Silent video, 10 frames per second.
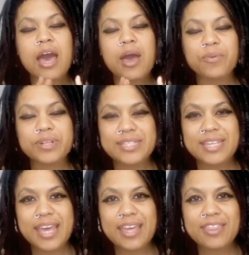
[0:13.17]
I want to
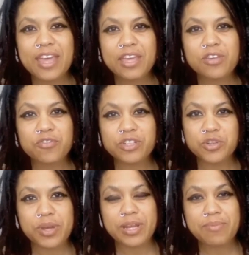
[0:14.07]
say thank you for
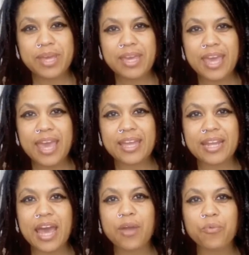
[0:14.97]
joining me,
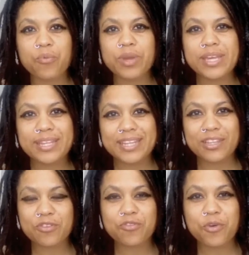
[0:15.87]
and I really
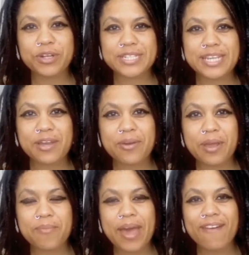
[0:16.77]
look forward to
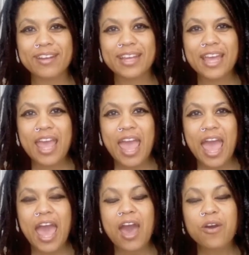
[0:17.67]
hearing about
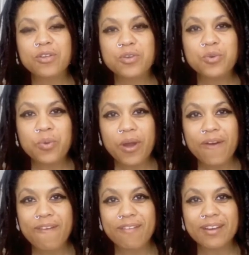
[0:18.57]
how you
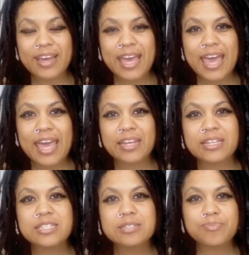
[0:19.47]
grow and
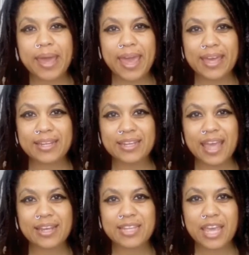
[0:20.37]
expand
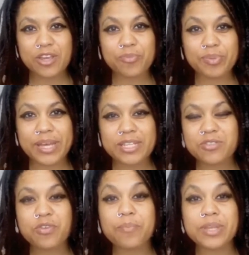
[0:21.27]
and take your place
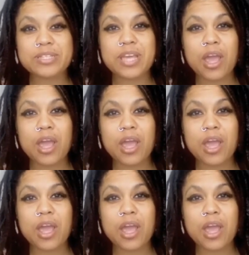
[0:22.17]
from this